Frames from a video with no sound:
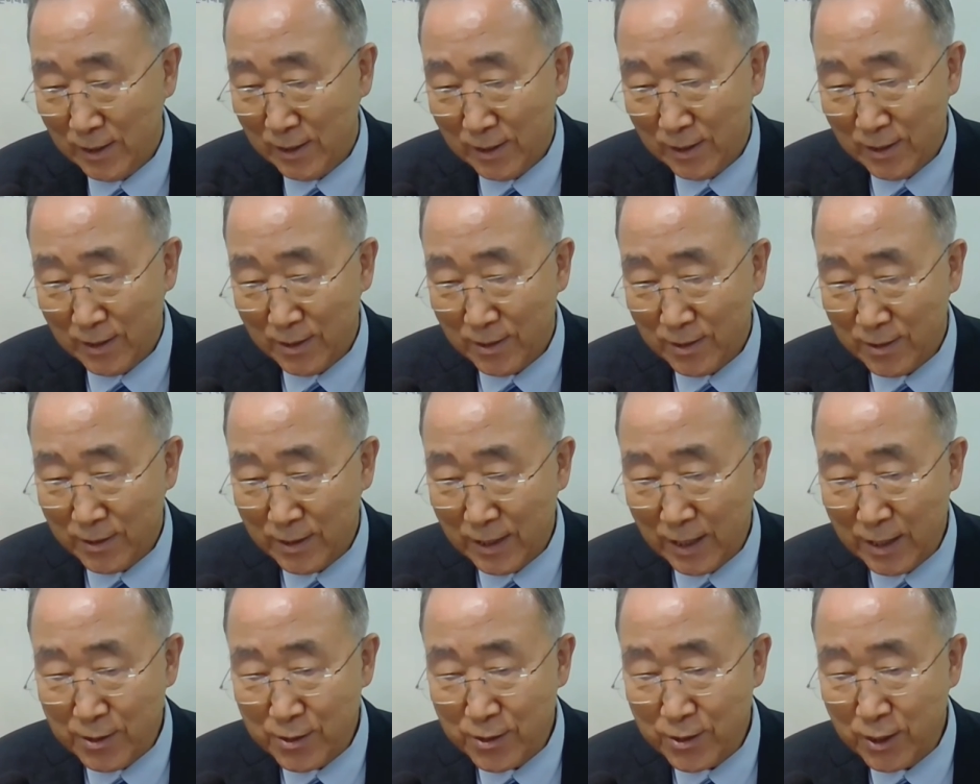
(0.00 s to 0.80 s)

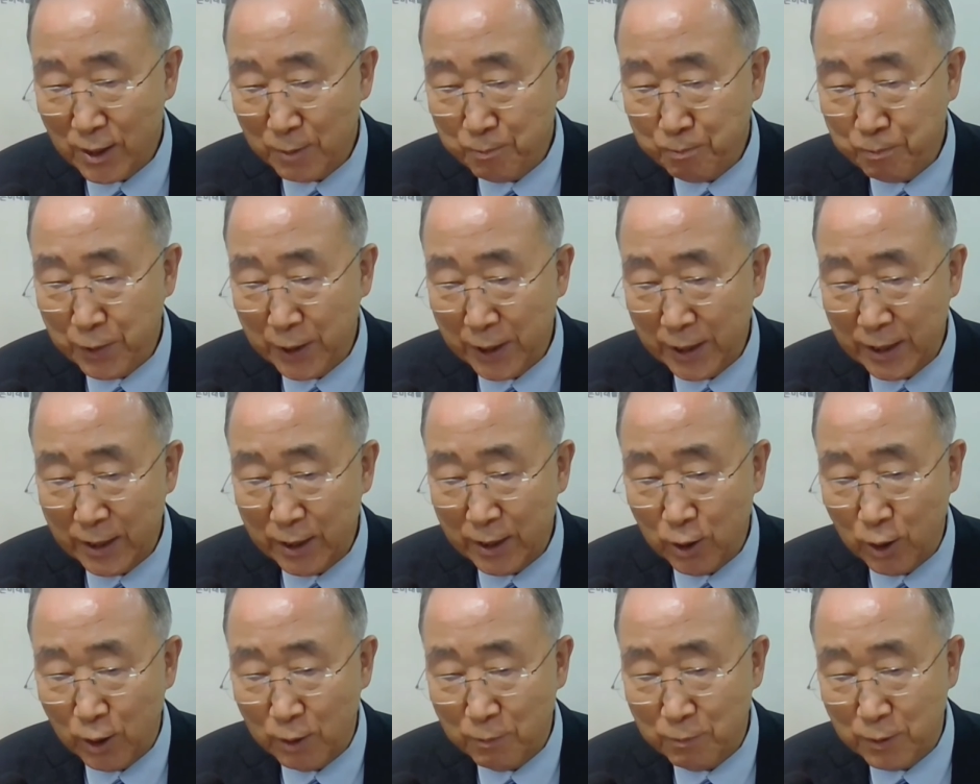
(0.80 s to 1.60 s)
since the
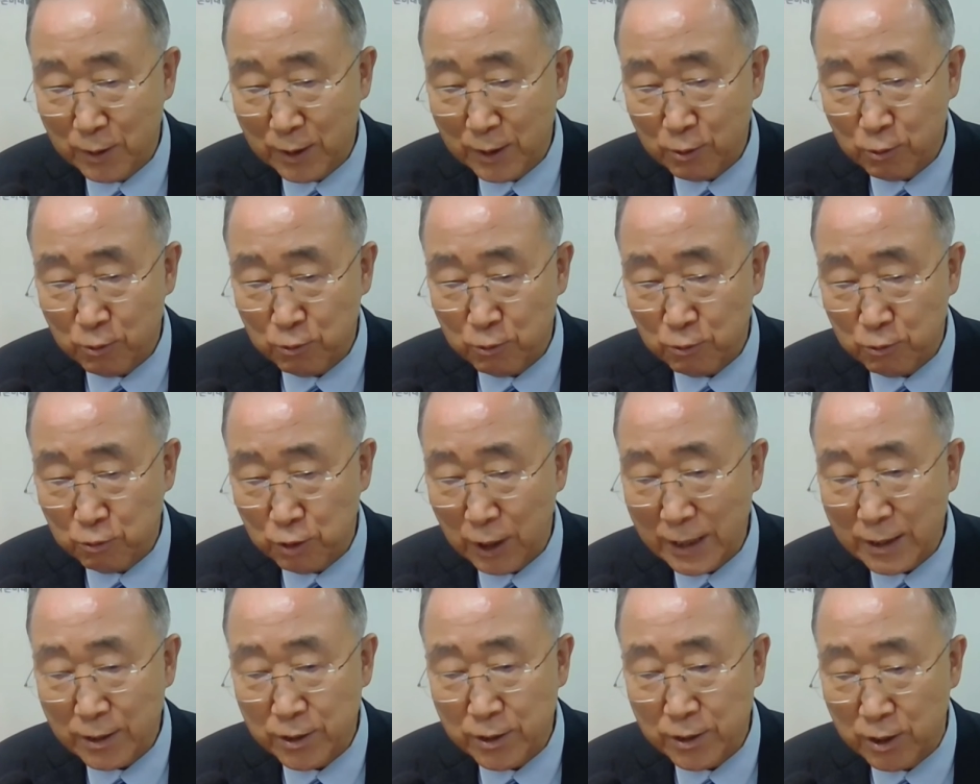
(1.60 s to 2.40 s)
beginning of the
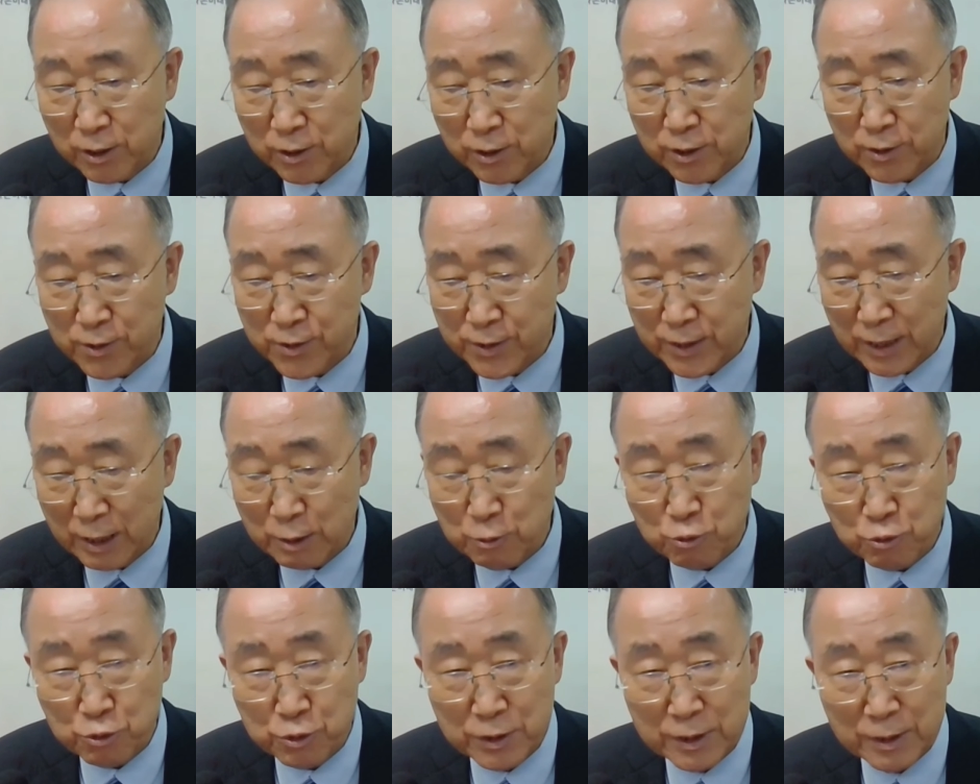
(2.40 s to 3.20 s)
20th
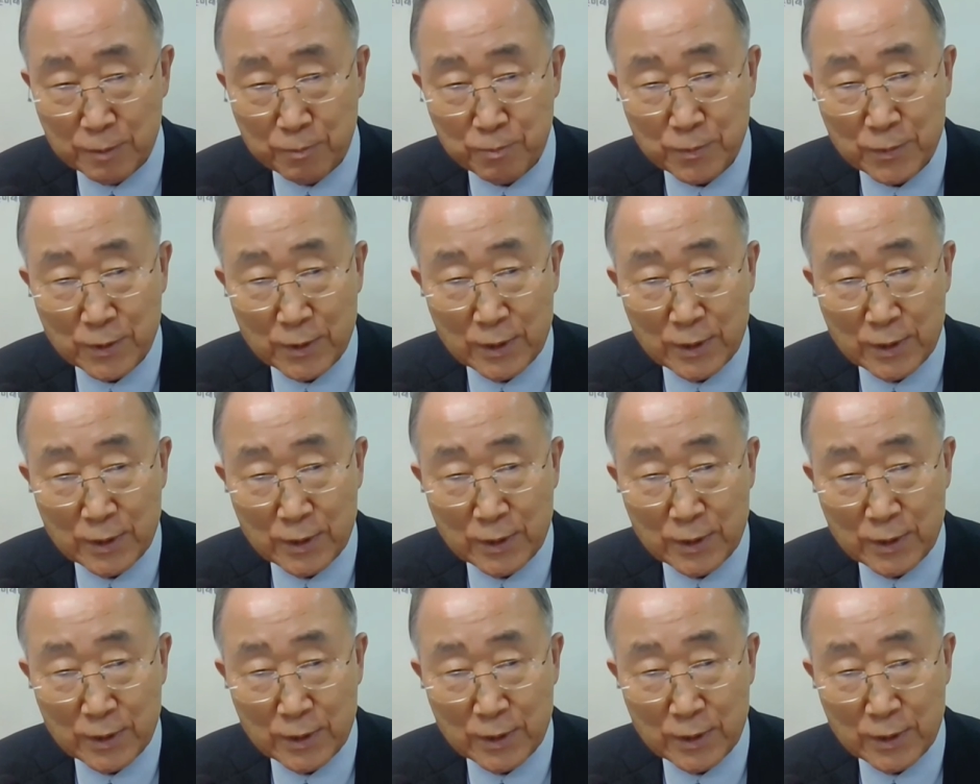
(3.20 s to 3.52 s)
century,